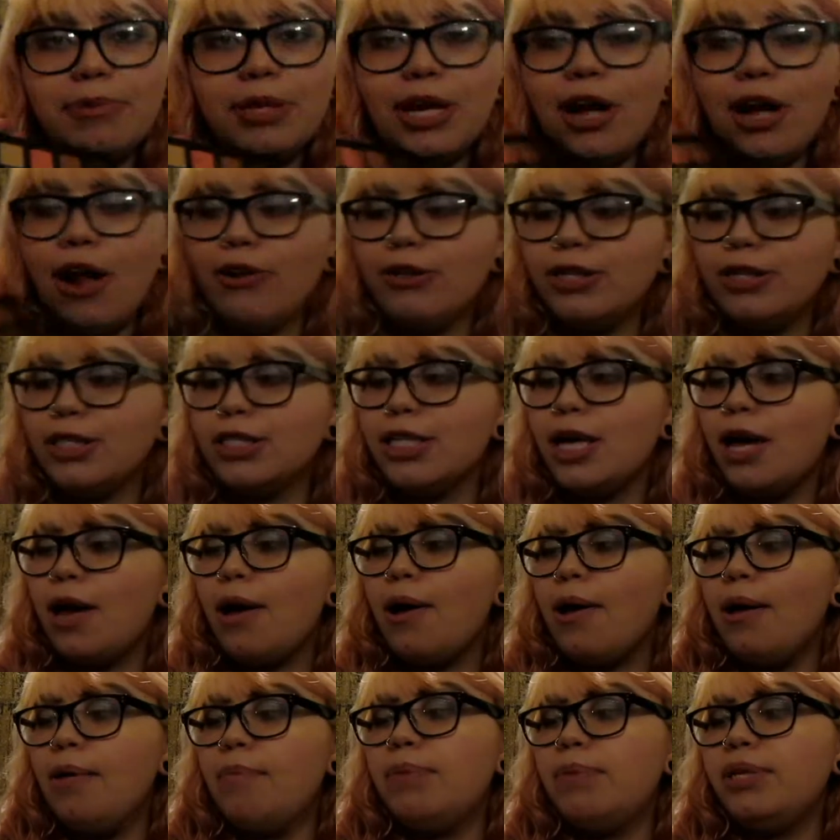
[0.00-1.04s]
the colors,
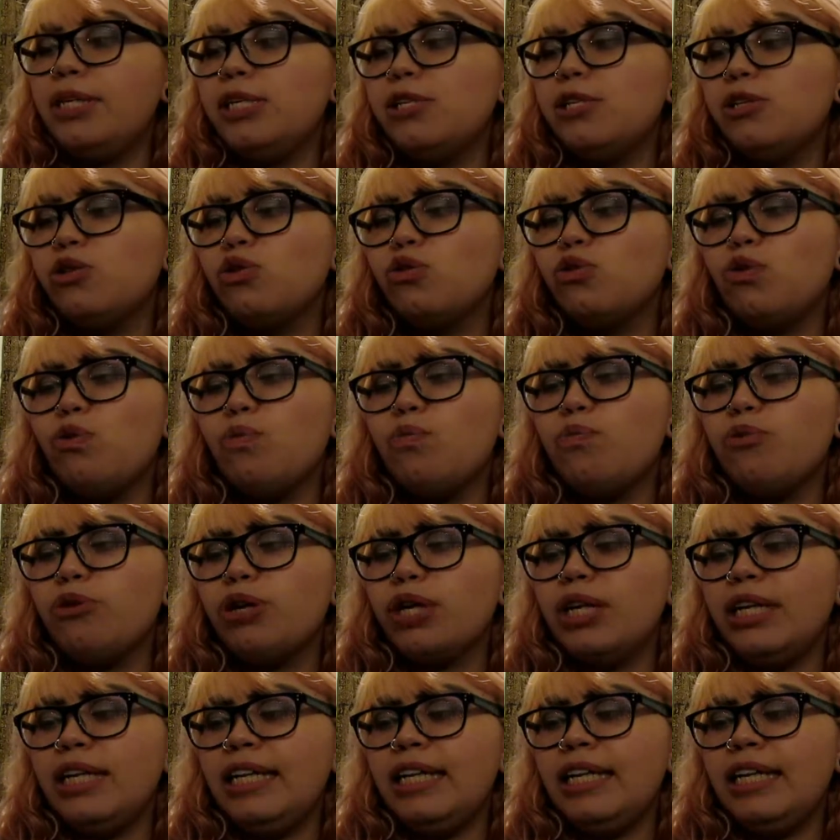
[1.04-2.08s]
but it's so
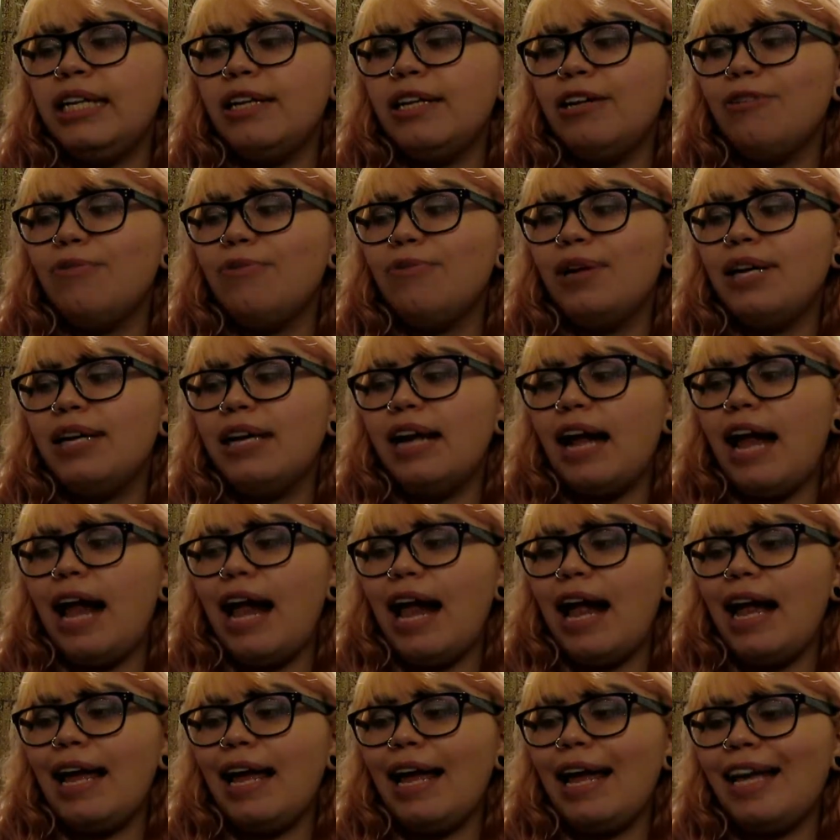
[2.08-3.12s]
pretty and
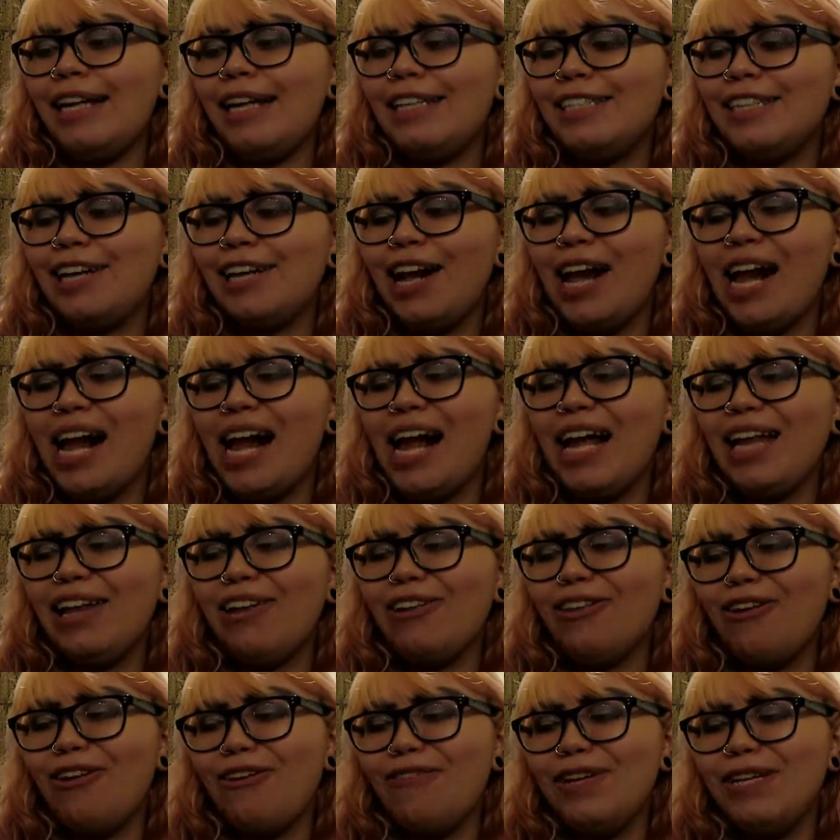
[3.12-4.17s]
whatnot, and I
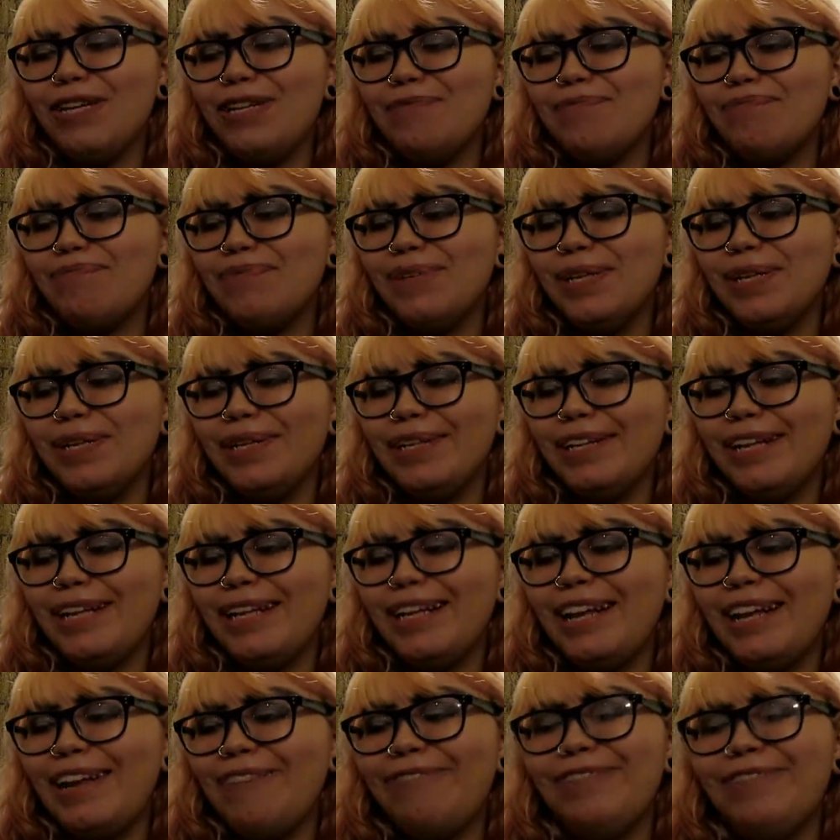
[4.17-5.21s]
love it.
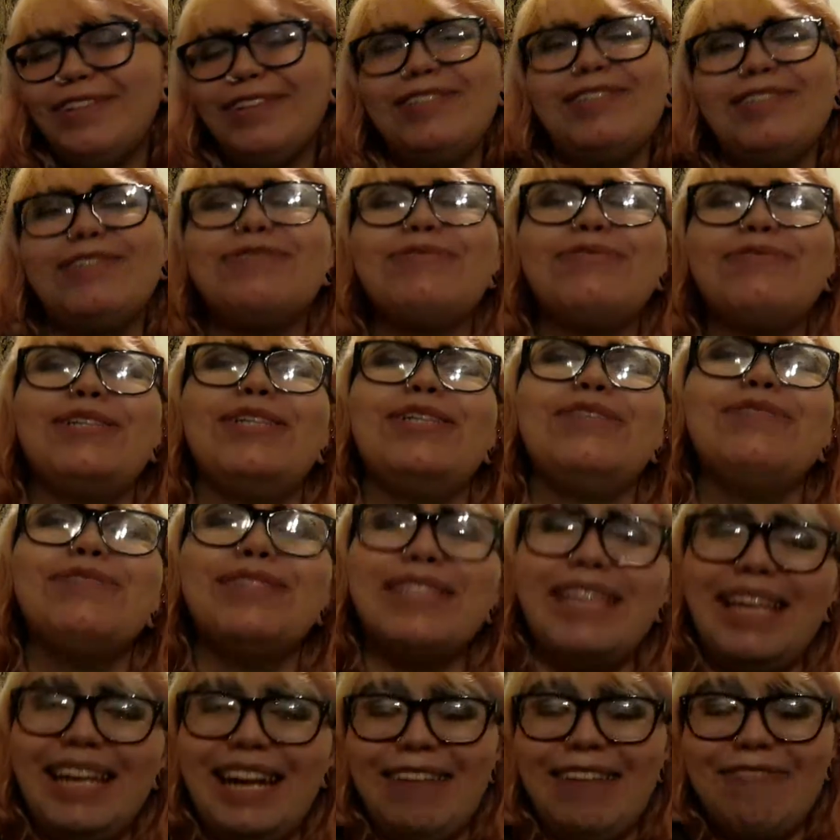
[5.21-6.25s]
I don't use
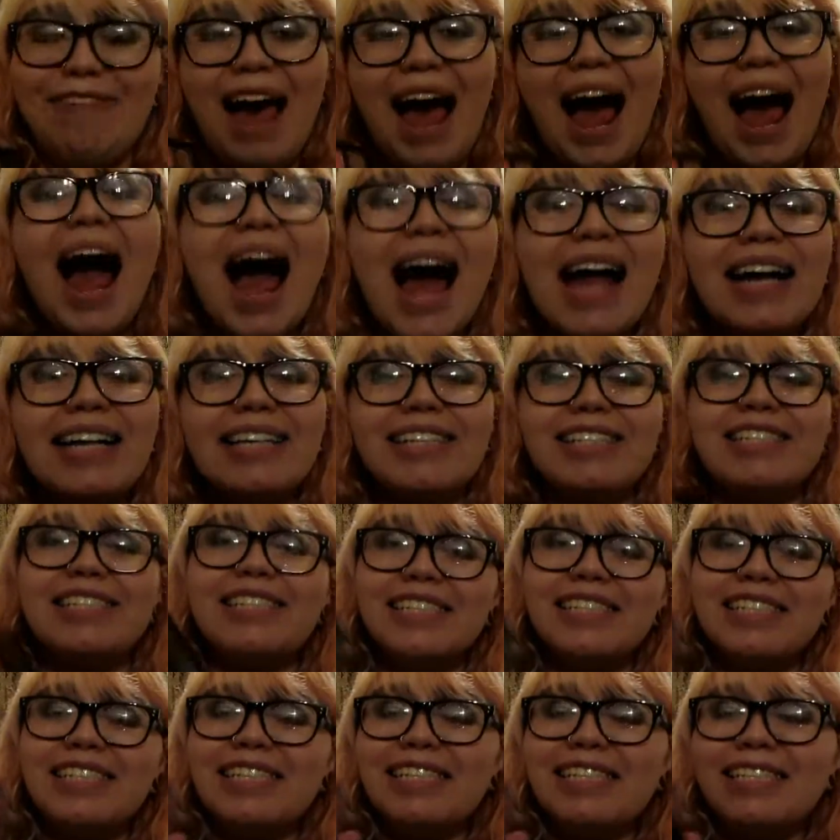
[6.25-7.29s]
it, and I've had it
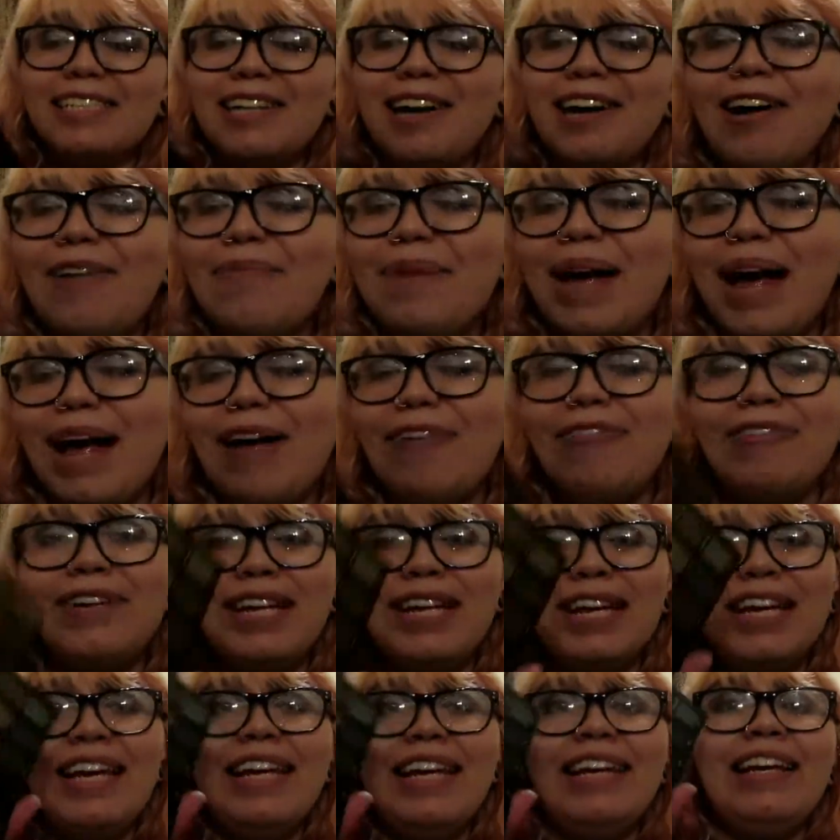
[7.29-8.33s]
since it's come out,
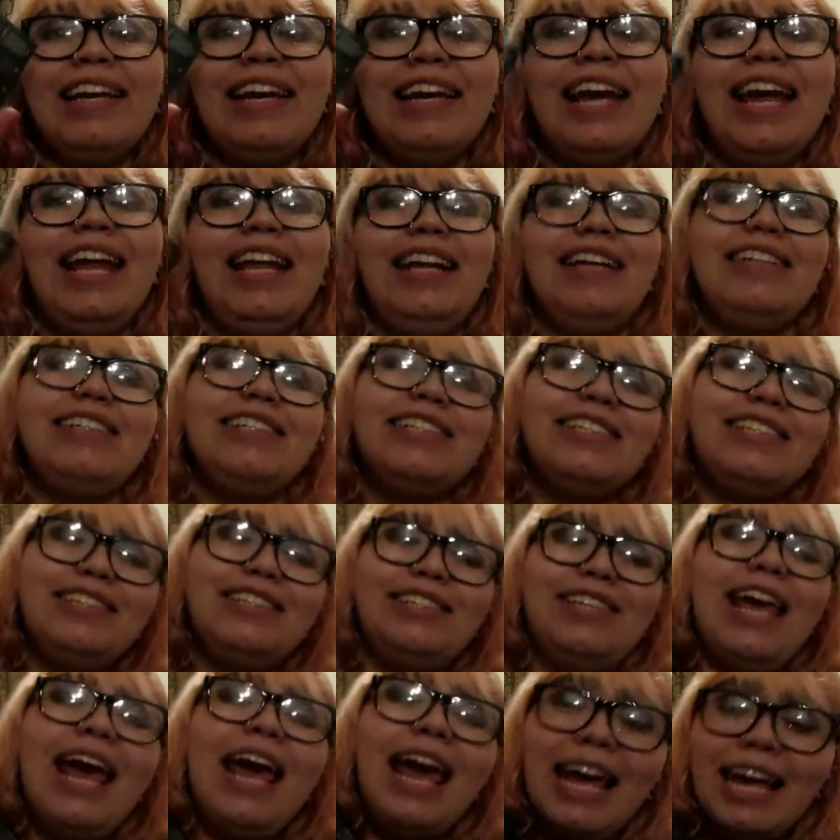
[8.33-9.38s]
and I
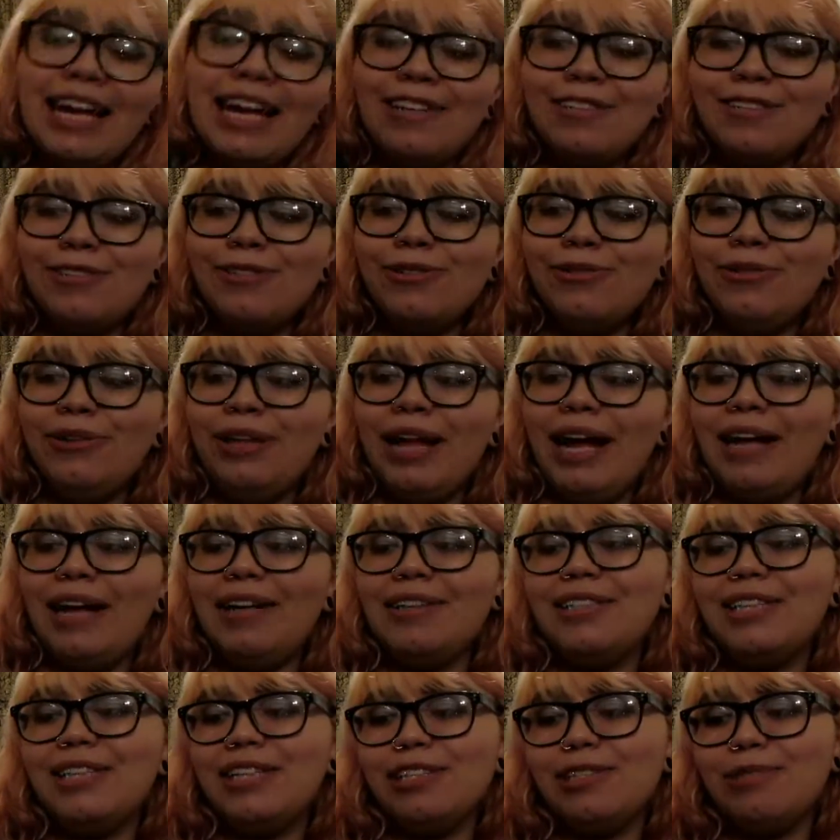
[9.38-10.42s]
just can't do
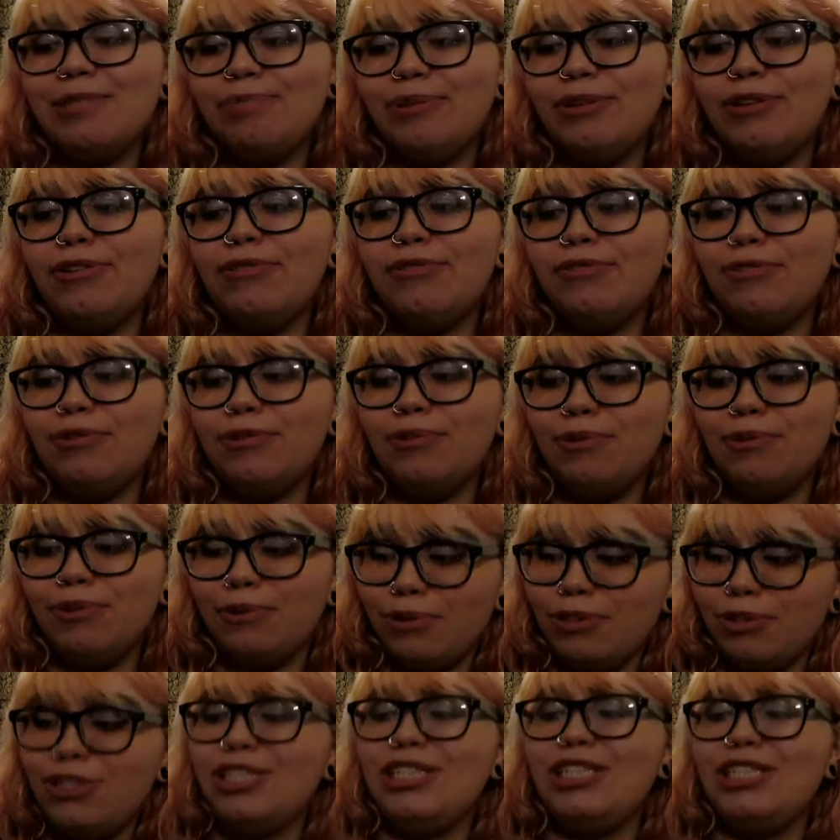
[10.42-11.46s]
that to this beautiful,
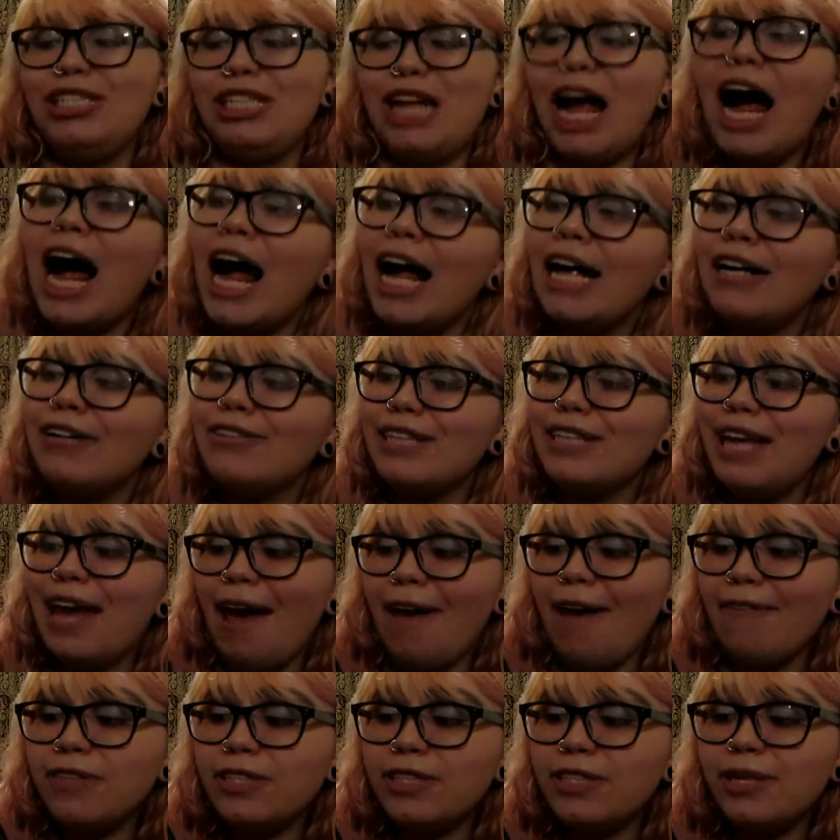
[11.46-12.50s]
gorgeous child. I
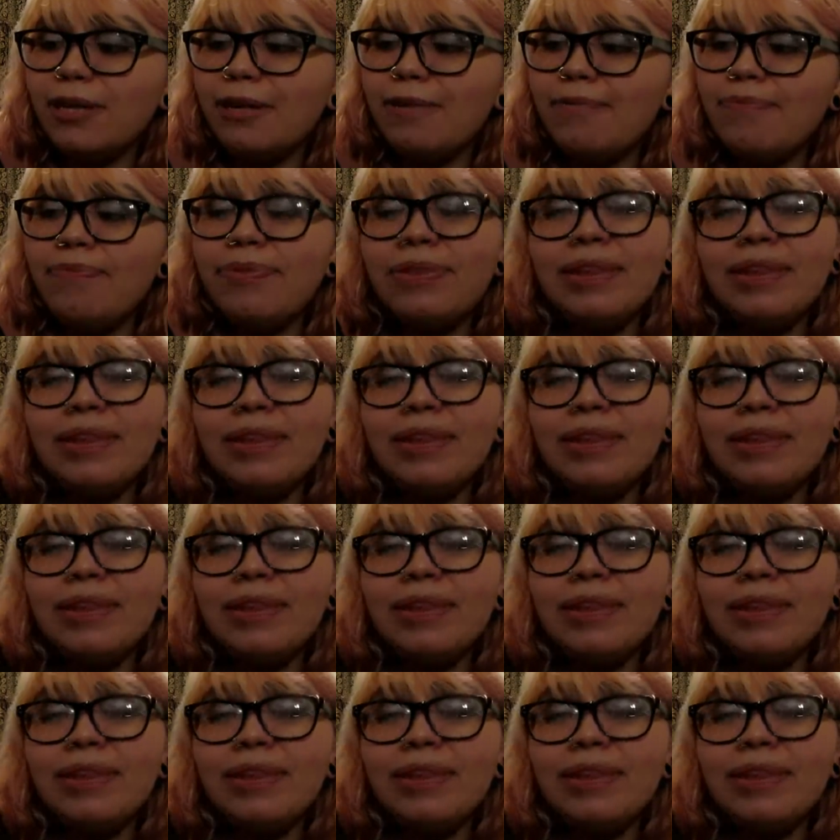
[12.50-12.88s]
have to